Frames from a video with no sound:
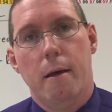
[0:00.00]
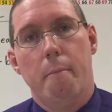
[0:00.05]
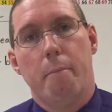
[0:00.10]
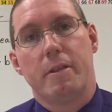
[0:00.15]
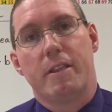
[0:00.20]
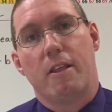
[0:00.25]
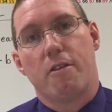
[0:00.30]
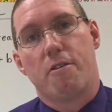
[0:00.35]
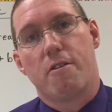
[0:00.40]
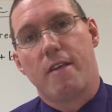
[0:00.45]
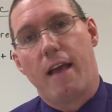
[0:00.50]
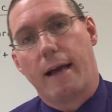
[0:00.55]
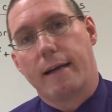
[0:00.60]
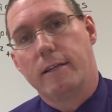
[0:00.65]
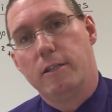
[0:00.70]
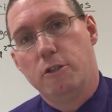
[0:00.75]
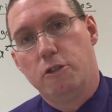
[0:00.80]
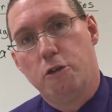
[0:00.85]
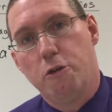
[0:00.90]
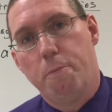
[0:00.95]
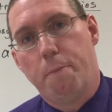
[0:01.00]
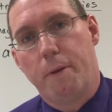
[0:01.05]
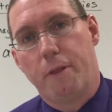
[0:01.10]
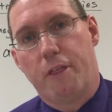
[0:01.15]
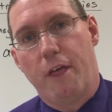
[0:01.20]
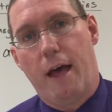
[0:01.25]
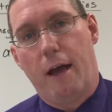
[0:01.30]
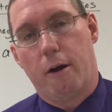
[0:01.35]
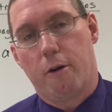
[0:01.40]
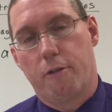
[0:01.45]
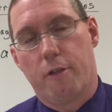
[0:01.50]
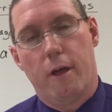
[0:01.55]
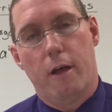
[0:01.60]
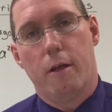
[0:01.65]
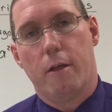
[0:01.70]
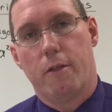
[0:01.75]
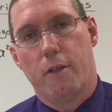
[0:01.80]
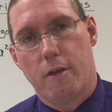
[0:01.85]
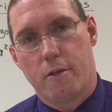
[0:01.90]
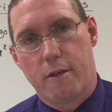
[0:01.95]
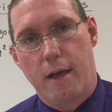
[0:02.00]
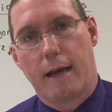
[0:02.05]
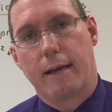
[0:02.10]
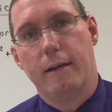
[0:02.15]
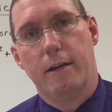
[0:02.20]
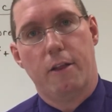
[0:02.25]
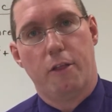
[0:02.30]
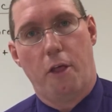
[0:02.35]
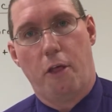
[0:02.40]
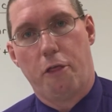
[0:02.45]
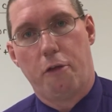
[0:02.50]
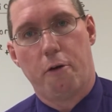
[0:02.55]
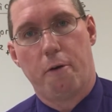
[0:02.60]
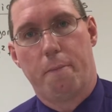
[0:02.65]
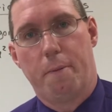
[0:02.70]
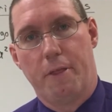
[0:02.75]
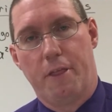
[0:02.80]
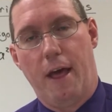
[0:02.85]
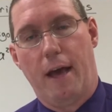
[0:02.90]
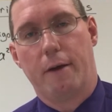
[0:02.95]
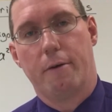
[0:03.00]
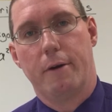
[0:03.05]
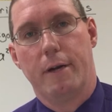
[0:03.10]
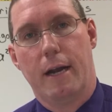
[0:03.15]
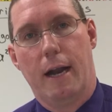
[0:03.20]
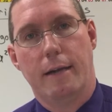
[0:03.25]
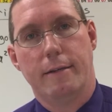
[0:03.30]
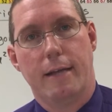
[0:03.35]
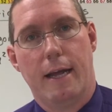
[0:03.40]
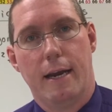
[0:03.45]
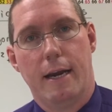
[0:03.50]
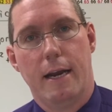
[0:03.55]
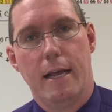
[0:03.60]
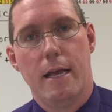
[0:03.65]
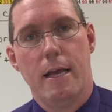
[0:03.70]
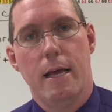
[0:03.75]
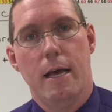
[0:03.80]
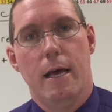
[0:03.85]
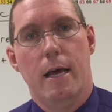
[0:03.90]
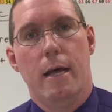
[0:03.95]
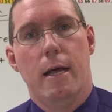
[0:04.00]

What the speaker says: But the second the second and the third Pythagorean identity,